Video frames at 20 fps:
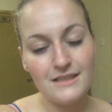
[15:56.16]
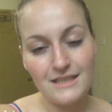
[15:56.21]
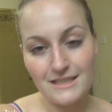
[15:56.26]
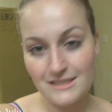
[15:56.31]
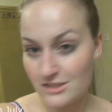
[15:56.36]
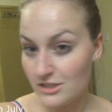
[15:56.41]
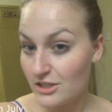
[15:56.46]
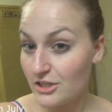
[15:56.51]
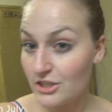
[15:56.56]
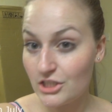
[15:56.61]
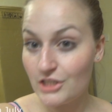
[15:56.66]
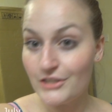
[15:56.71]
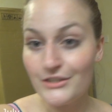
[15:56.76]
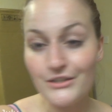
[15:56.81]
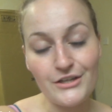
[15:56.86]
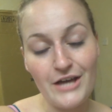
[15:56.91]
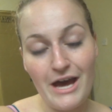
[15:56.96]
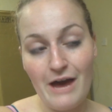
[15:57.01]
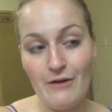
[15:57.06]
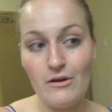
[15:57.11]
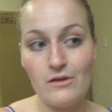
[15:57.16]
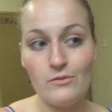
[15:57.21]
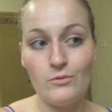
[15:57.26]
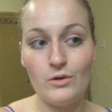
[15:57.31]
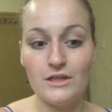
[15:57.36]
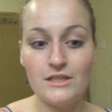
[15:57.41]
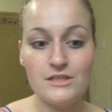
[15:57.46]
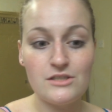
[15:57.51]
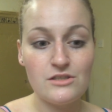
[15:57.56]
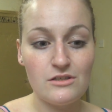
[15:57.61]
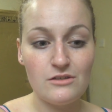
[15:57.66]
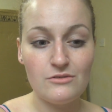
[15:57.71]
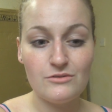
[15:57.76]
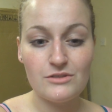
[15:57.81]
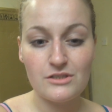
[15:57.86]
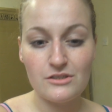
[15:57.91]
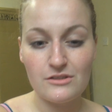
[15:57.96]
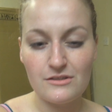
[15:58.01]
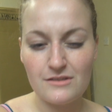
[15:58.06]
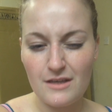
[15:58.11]
it's not going to look how I want it to
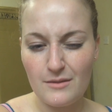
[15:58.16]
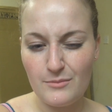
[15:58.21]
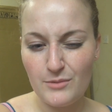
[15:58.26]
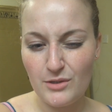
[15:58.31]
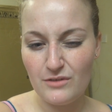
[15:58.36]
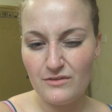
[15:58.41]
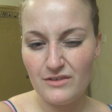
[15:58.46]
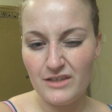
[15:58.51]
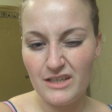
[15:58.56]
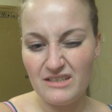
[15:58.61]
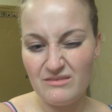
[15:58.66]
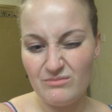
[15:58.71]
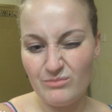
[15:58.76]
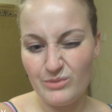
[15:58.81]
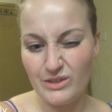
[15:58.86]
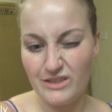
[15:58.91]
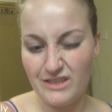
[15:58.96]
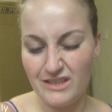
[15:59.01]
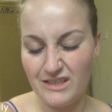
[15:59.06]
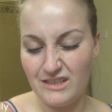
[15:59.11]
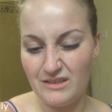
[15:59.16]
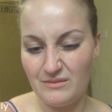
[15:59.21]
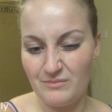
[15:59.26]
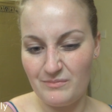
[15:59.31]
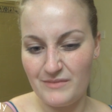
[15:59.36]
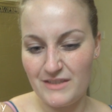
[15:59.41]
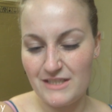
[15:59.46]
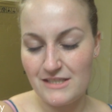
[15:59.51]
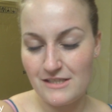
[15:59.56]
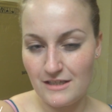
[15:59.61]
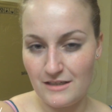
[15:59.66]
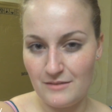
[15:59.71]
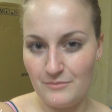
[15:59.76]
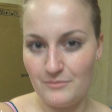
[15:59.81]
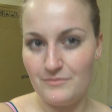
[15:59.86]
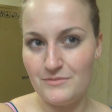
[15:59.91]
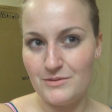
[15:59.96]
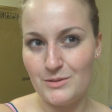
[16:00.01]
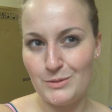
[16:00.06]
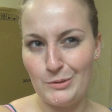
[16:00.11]
as soon as I move in, but it's going
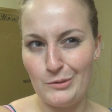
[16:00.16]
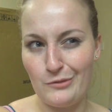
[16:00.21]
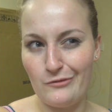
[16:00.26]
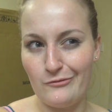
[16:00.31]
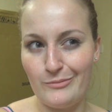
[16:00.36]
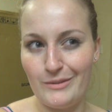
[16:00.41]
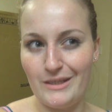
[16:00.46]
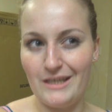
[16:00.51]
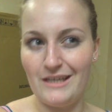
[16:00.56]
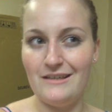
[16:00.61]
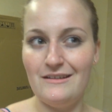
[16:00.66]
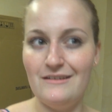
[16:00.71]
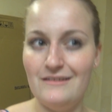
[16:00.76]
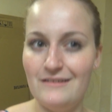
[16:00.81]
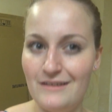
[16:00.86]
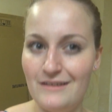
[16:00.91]
to sort of be